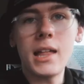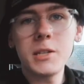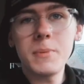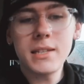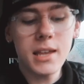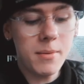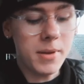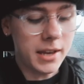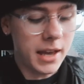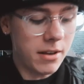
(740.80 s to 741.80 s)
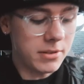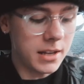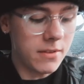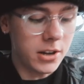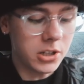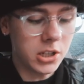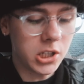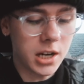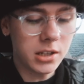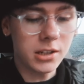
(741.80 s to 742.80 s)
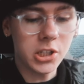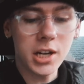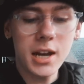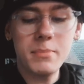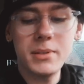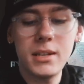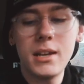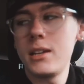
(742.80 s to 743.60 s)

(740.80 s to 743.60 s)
Ella's been telling me that K F C have actually changed the chips,